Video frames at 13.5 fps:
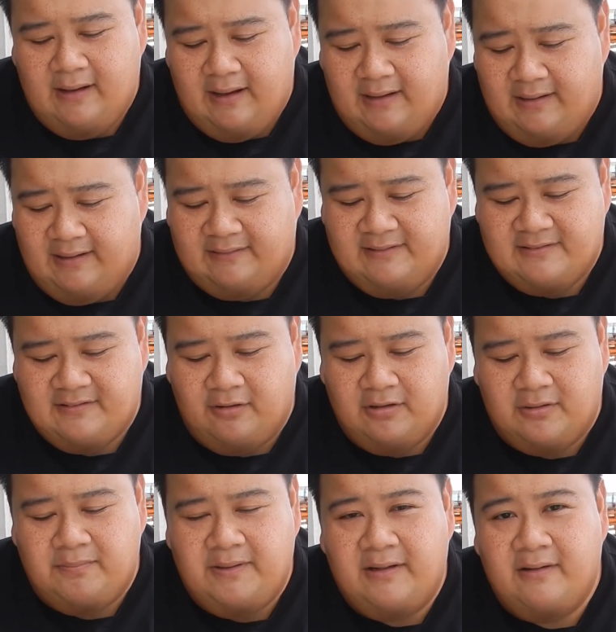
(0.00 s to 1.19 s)
And it is
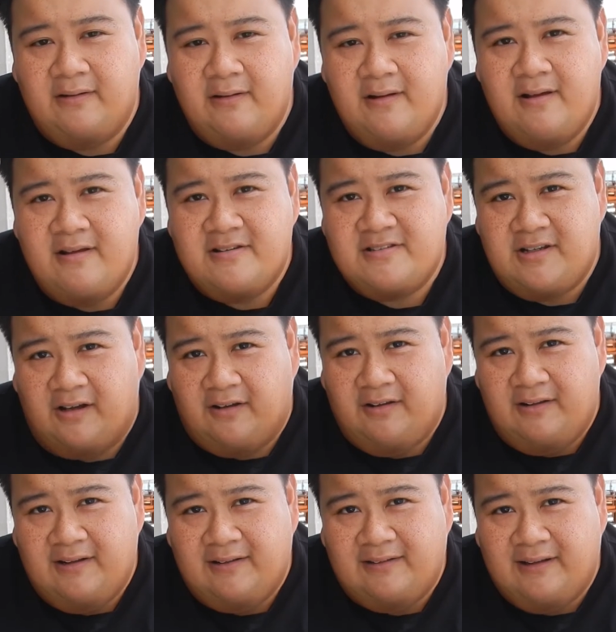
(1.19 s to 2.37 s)
going to be
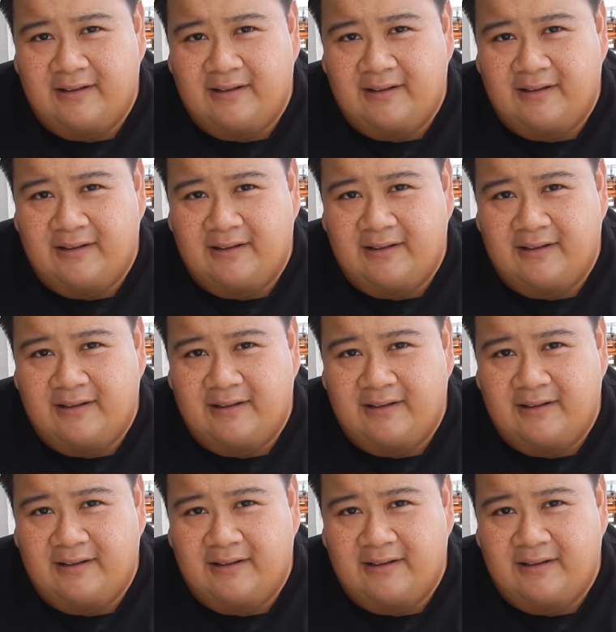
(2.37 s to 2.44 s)
succulent